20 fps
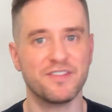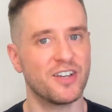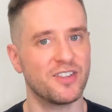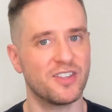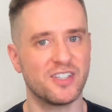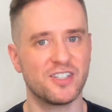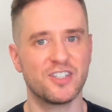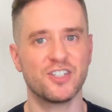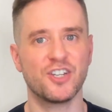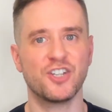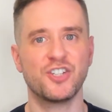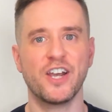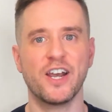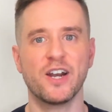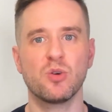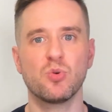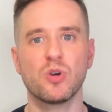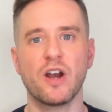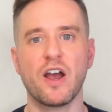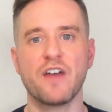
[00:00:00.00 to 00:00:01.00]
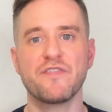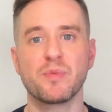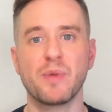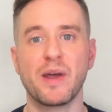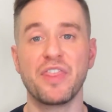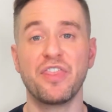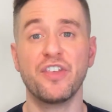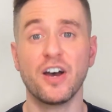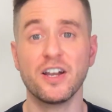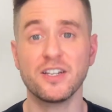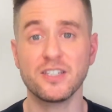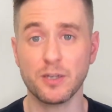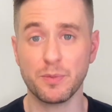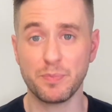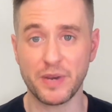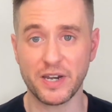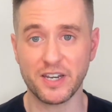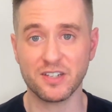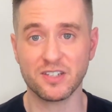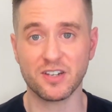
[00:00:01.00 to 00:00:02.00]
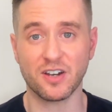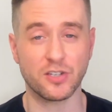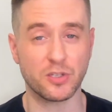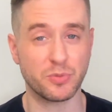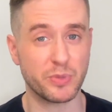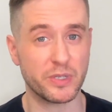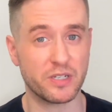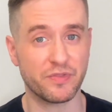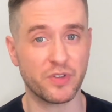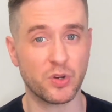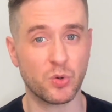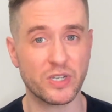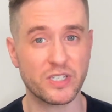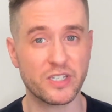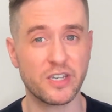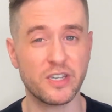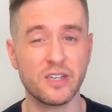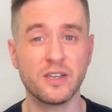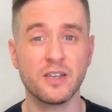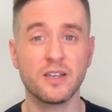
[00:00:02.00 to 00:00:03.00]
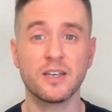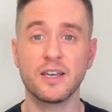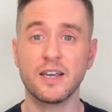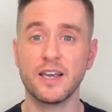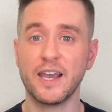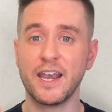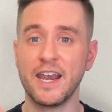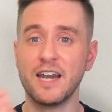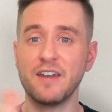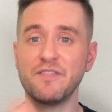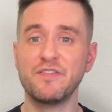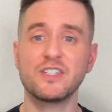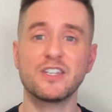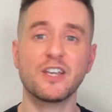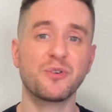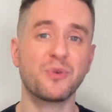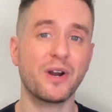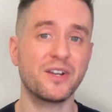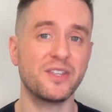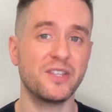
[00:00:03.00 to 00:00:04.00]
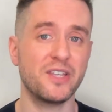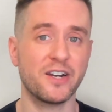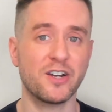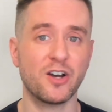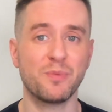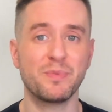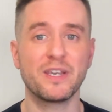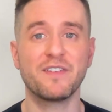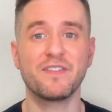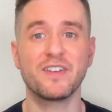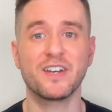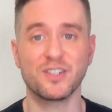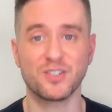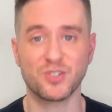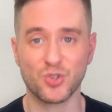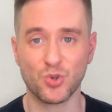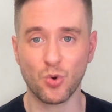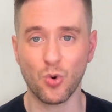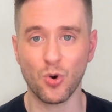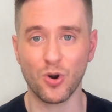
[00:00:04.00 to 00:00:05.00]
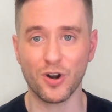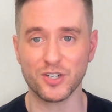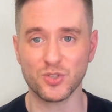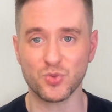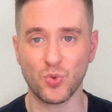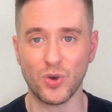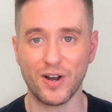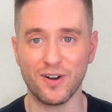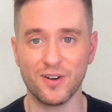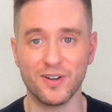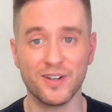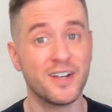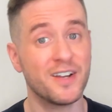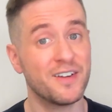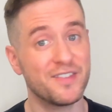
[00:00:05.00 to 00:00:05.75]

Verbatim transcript: Now, this is a channel where I offer my thoughts and opinions on a specific whiskey, and if you stick around to the end, I'll be giving it a score as well.